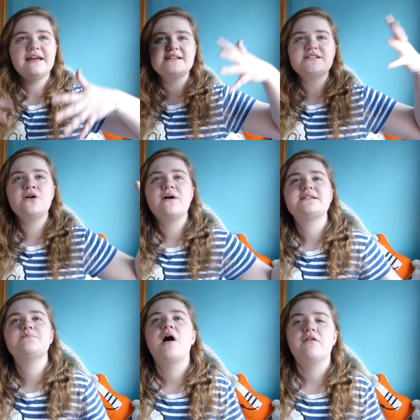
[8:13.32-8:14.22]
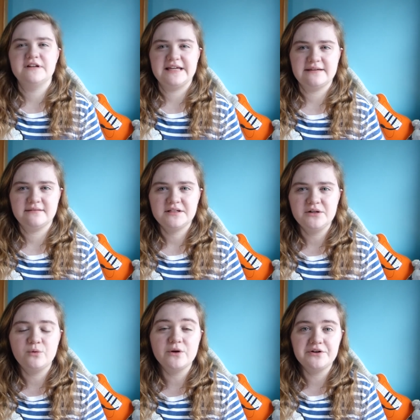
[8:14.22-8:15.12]
it's not as marvelly.
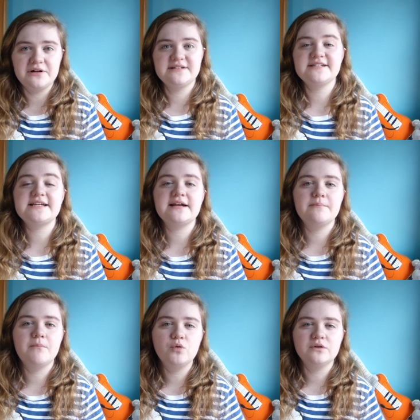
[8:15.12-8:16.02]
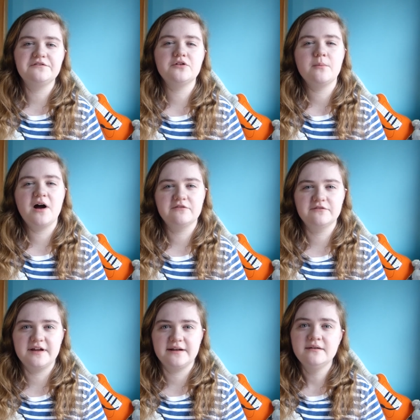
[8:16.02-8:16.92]
You'll you'll understand it more if you're a Marvel
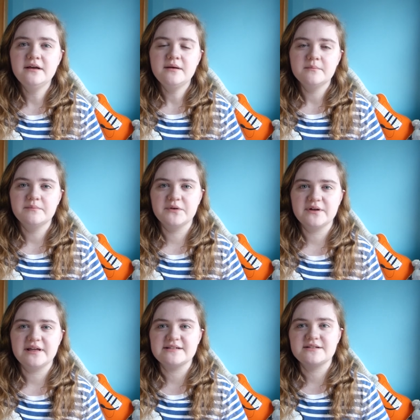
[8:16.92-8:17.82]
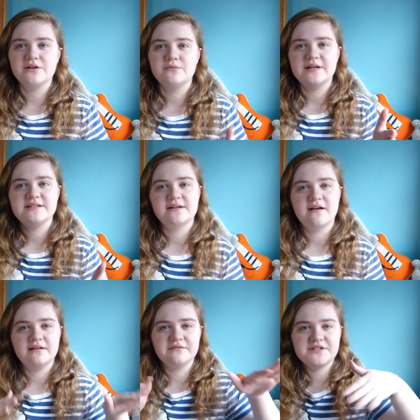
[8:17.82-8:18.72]
fan, but it's a good way to
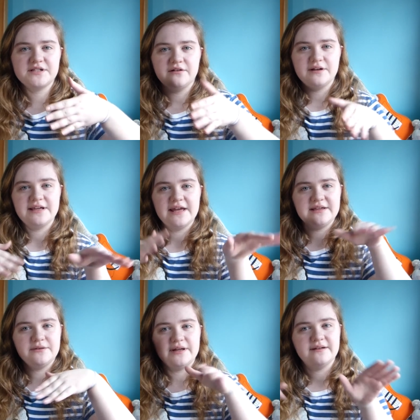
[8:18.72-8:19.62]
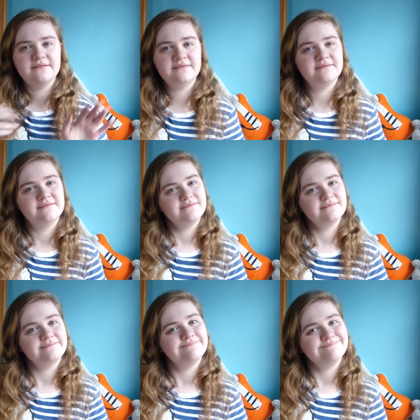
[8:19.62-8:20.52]
kind of slowly get you in.
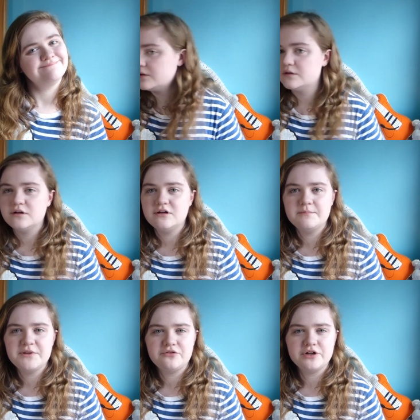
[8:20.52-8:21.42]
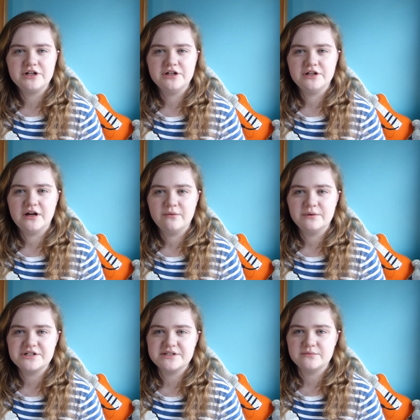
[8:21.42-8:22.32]
Number 3,
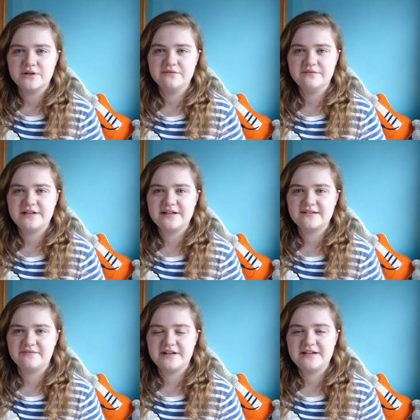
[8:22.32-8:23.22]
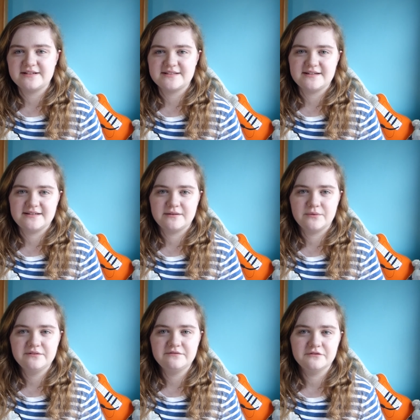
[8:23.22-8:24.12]
which is one very very exciting
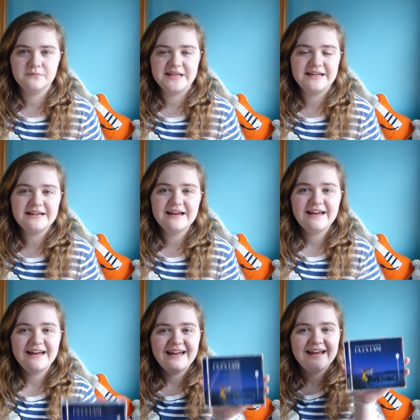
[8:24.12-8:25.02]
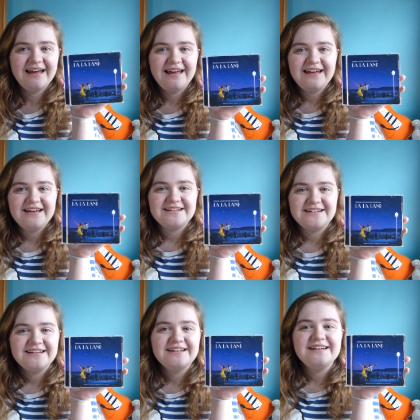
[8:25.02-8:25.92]
one for me.
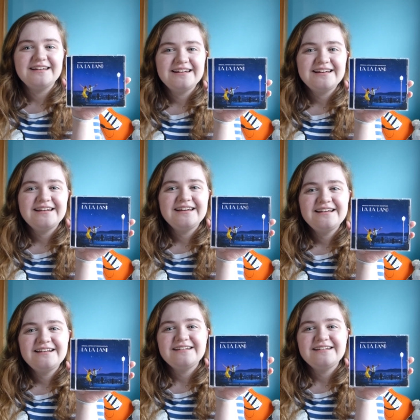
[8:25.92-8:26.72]
And